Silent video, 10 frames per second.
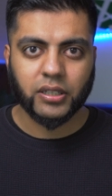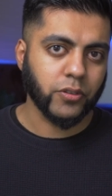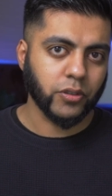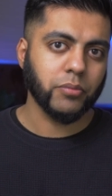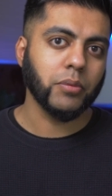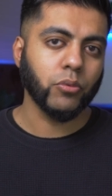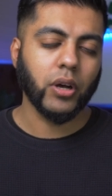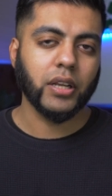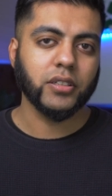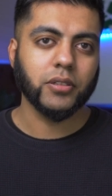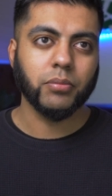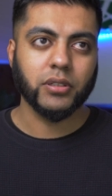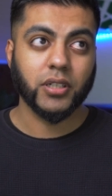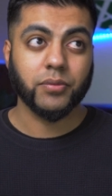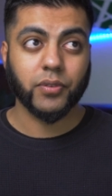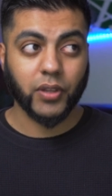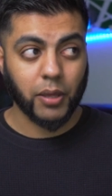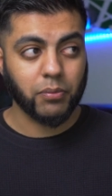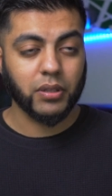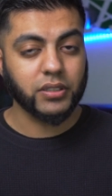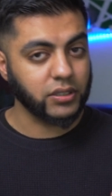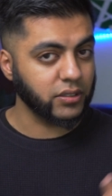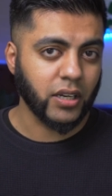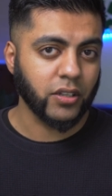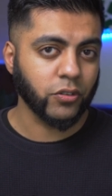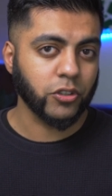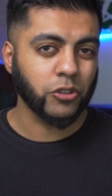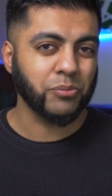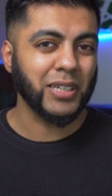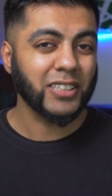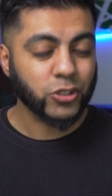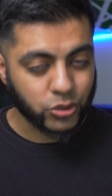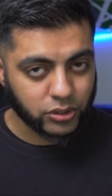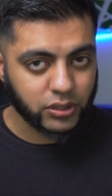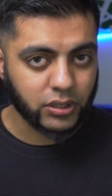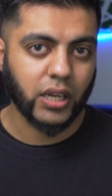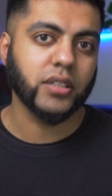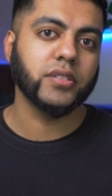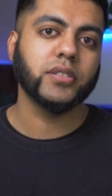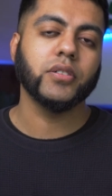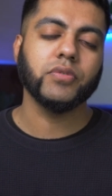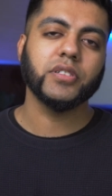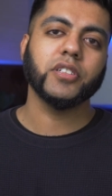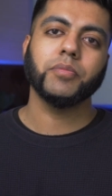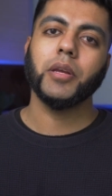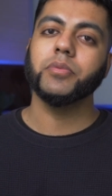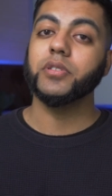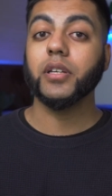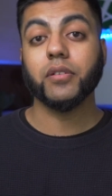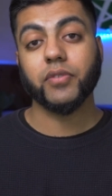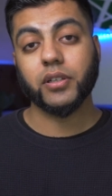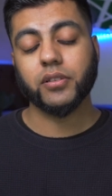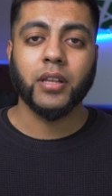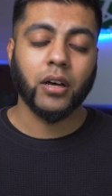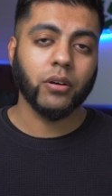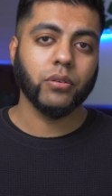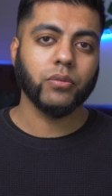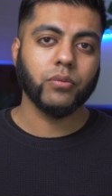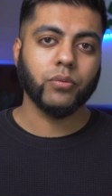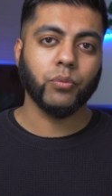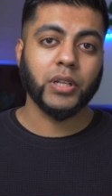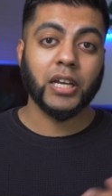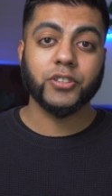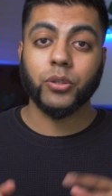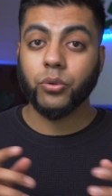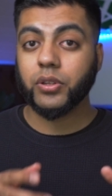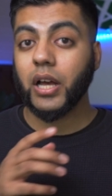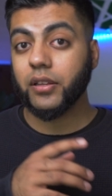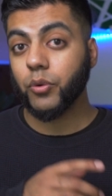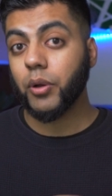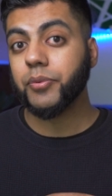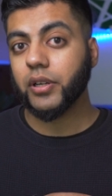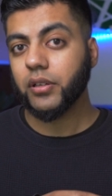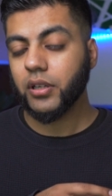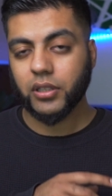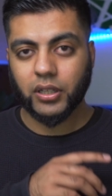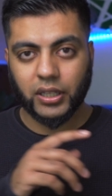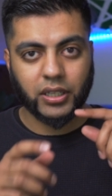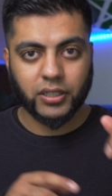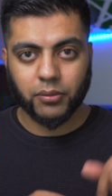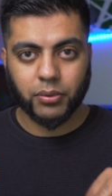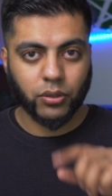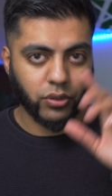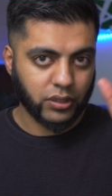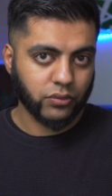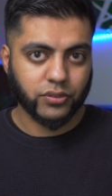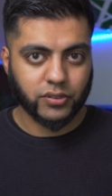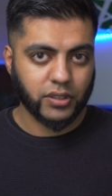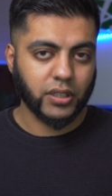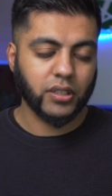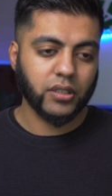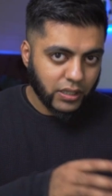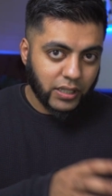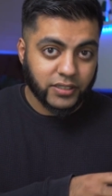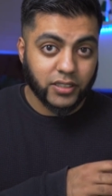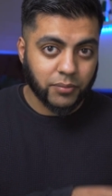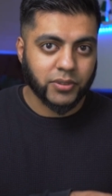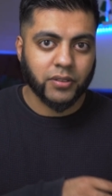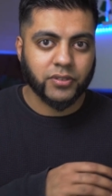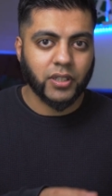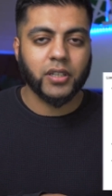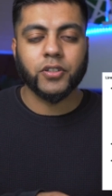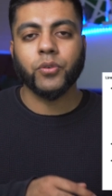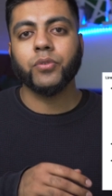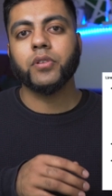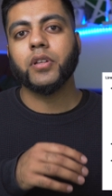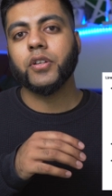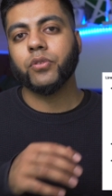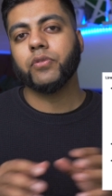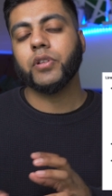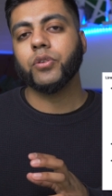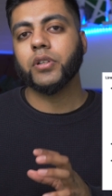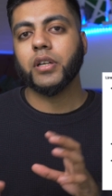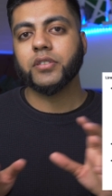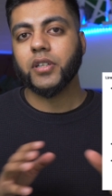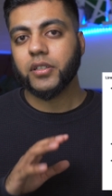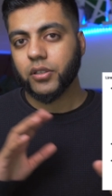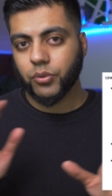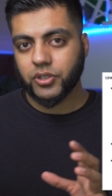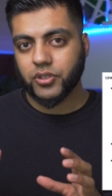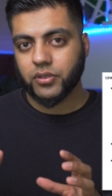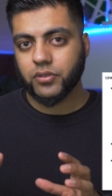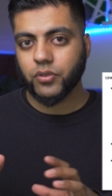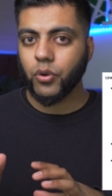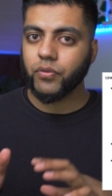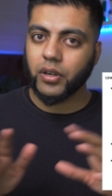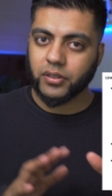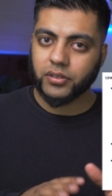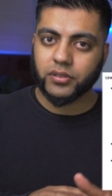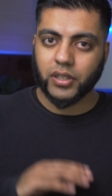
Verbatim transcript: It's going to be more handy, but in terms of capabilities, yeah, it's only going to be as good as the research papers it can find. Now, when I actually looked at the website, and I'll link it down below, you can also see here, Elicit themselves say it's, on, it's only really good at certain questions over others.